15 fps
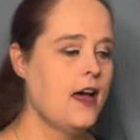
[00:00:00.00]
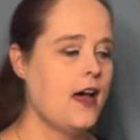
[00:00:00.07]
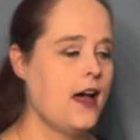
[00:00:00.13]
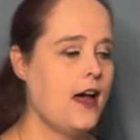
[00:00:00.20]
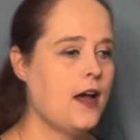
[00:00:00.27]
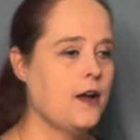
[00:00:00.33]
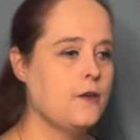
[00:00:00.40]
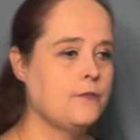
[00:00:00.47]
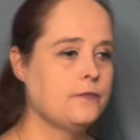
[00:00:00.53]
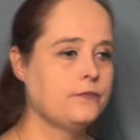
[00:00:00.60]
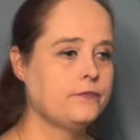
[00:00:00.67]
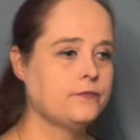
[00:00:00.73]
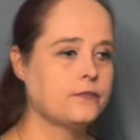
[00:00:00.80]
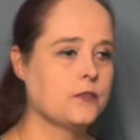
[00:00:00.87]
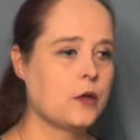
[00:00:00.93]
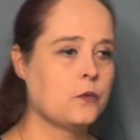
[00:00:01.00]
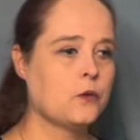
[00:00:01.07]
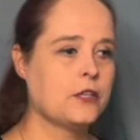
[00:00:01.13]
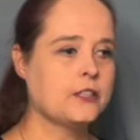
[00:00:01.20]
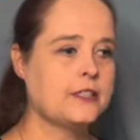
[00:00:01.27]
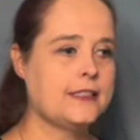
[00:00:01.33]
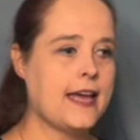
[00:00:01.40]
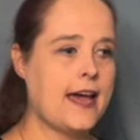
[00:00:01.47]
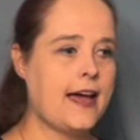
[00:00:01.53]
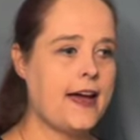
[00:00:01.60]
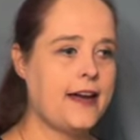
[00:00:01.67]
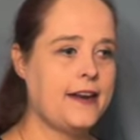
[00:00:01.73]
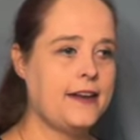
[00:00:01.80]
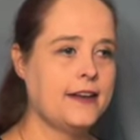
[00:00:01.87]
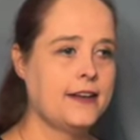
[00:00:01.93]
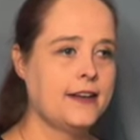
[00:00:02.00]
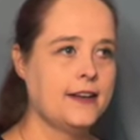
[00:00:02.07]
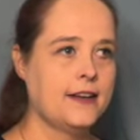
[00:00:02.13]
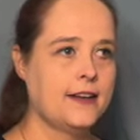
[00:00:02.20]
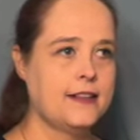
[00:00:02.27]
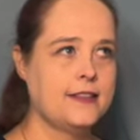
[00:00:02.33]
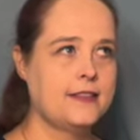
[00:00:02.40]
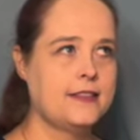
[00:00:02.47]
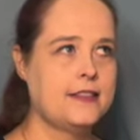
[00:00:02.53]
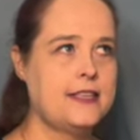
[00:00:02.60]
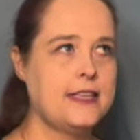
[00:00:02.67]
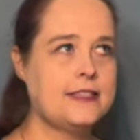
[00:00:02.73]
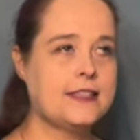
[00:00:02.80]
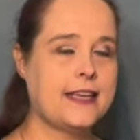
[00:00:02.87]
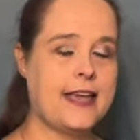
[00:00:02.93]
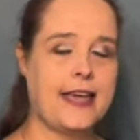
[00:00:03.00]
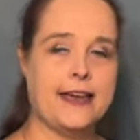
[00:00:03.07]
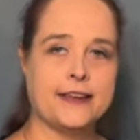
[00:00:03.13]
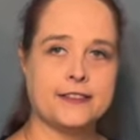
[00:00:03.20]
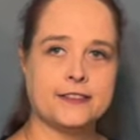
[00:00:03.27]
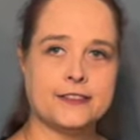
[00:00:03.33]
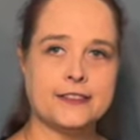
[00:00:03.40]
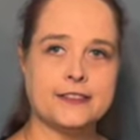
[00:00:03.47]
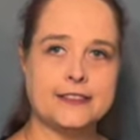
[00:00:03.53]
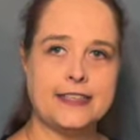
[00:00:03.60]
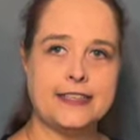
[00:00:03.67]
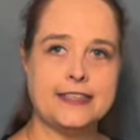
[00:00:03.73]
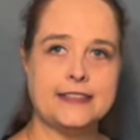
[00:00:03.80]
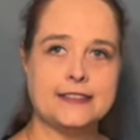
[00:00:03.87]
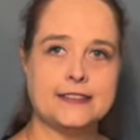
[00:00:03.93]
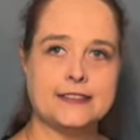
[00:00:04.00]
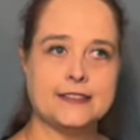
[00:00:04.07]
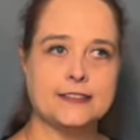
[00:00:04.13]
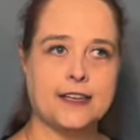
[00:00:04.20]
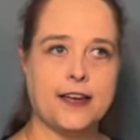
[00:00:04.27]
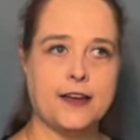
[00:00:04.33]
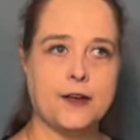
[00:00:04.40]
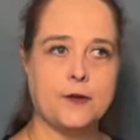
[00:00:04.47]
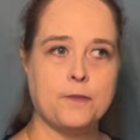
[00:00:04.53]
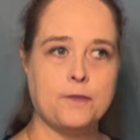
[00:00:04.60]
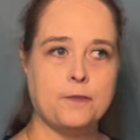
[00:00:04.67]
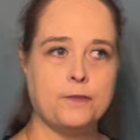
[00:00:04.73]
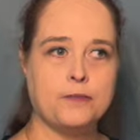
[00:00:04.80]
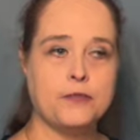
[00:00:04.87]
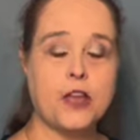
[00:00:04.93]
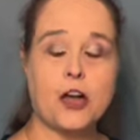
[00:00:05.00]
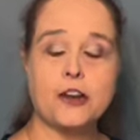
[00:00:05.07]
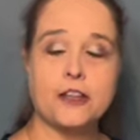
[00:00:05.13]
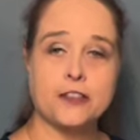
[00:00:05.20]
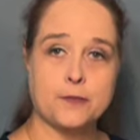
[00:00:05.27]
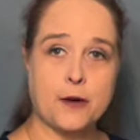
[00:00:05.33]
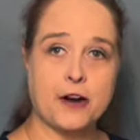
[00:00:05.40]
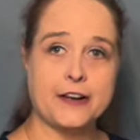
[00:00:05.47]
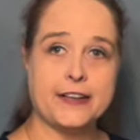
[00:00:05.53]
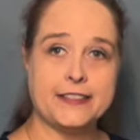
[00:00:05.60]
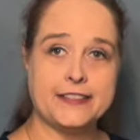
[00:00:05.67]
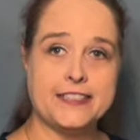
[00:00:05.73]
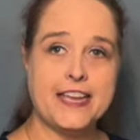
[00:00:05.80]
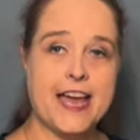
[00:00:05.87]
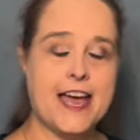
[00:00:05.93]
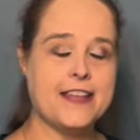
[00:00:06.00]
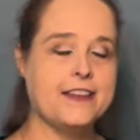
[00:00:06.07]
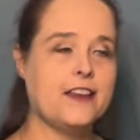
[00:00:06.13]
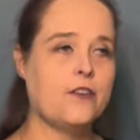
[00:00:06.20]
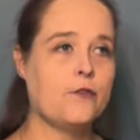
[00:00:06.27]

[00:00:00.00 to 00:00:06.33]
um, was that this candle is um, not on the market yet.